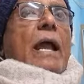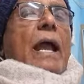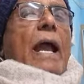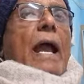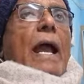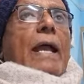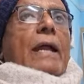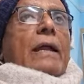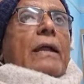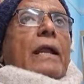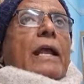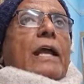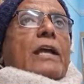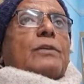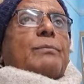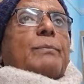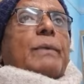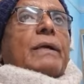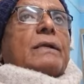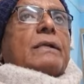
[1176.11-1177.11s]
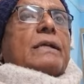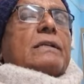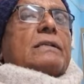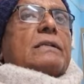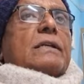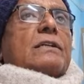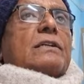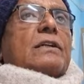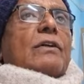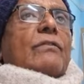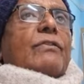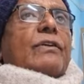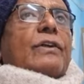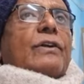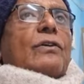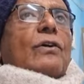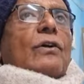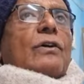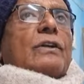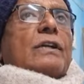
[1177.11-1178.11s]
and expectations of
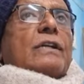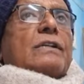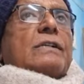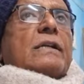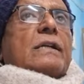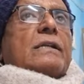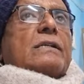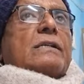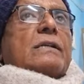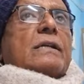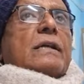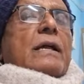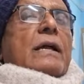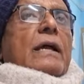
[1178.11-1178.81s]
recognitions.